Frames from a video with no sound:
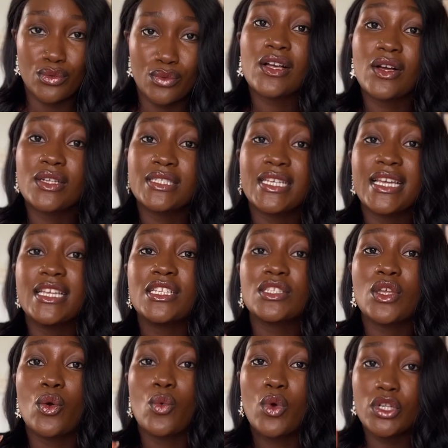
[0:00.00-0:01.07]
It contains
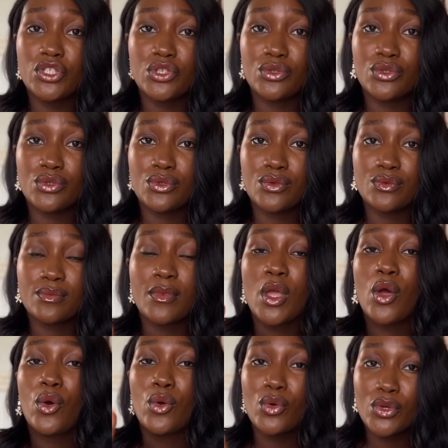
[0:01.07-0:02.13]
what you do,
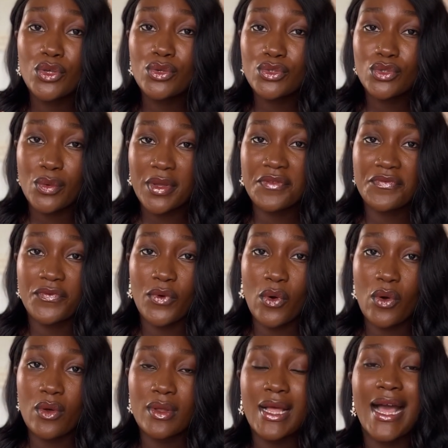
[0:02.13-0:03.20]
who you do it
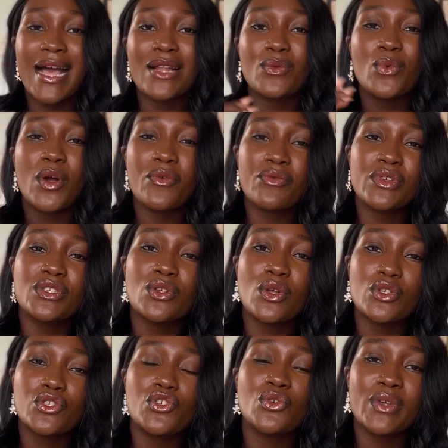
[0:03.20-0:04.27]
for, and what
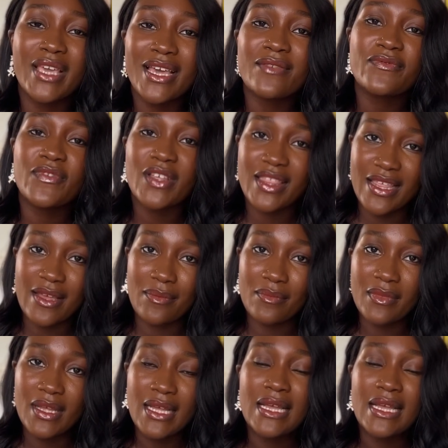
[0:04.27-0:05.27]
results you get for them.